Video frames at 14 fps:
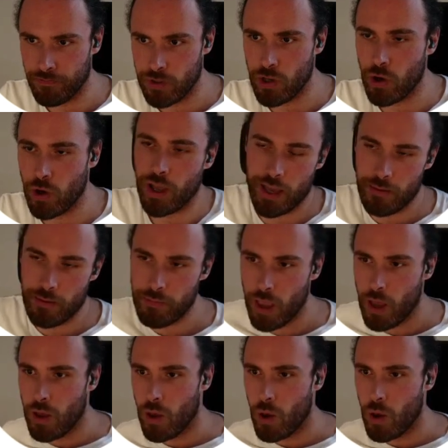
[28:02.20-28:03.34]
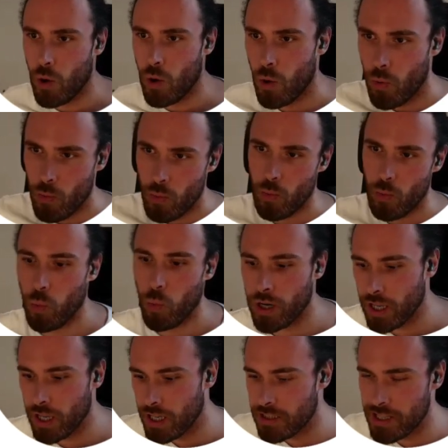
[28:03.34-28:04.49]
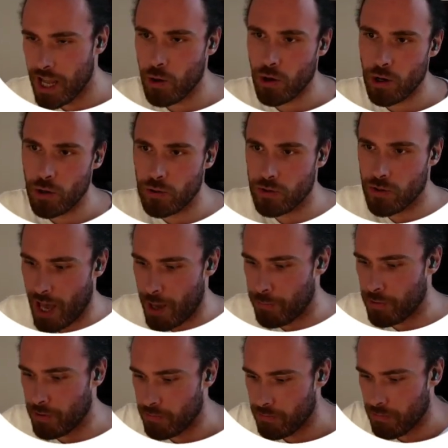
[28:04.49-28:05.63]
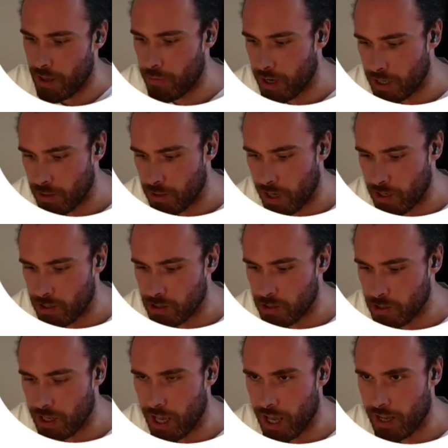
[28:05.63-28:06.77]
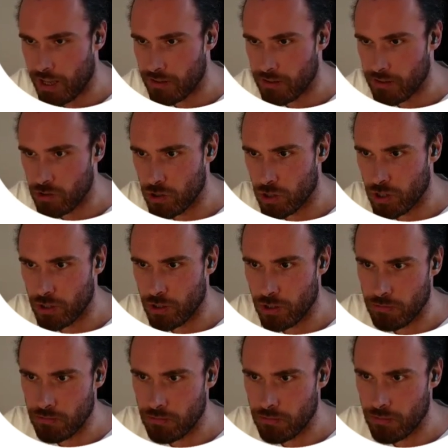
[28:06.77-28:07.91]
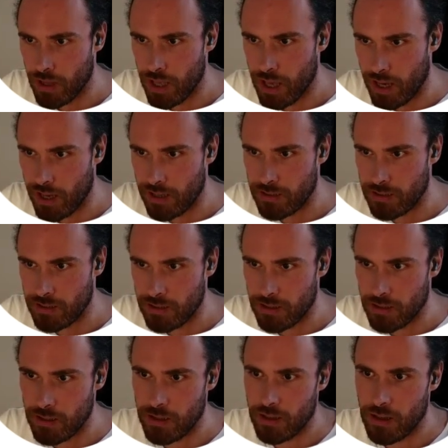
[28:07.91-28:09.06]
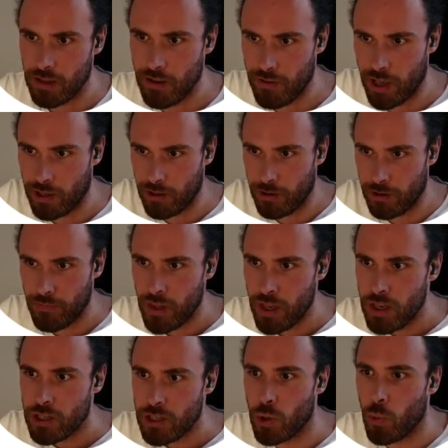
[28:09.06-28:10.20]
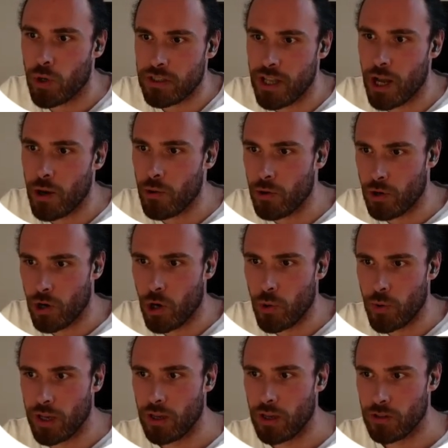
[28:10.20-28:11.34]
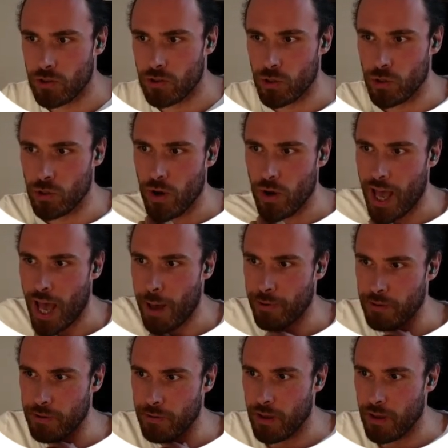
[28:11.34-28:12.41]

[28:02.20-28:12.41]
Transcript: So, okay, what is now going to happen? And by the way, I should add journal as a value. So what's now going to happen?